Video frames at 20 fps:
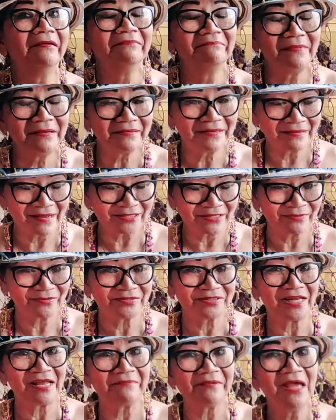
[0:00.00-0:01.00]
my
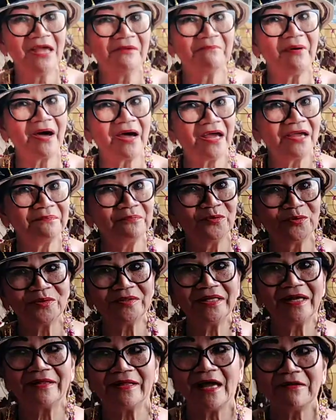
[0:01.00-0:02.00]
husband's like, but I put
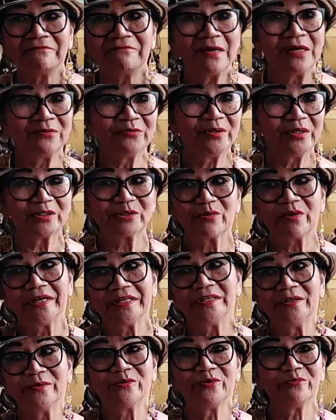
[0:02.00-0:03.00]
that, I found this one
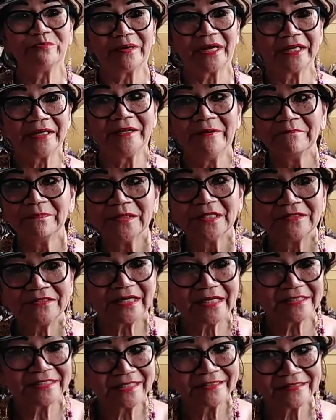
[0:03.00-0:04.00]
into my
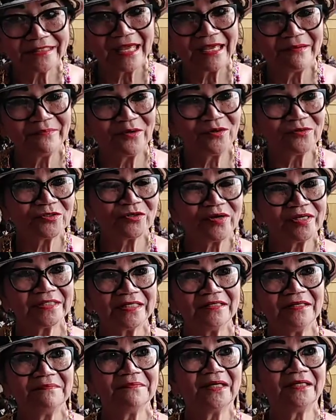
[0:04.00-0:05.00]
dressing table. So I
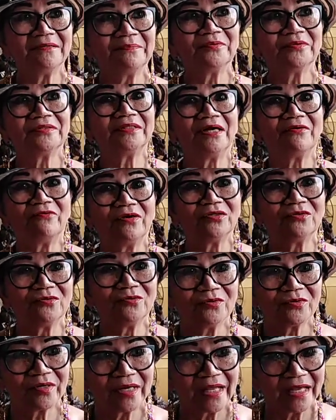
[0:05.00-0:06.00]
said, I'm going to put that one to
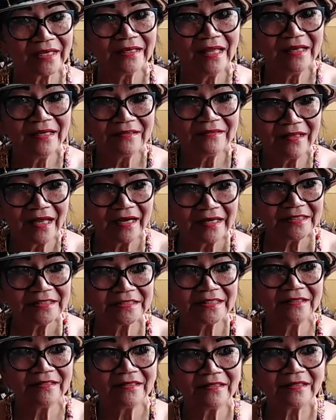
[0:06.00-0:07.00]
look like
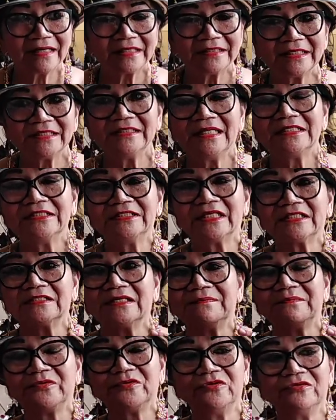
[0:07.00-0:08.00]
nice rather than just a
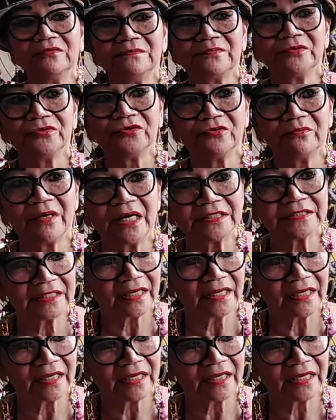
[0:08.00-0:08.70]
Bruno Mars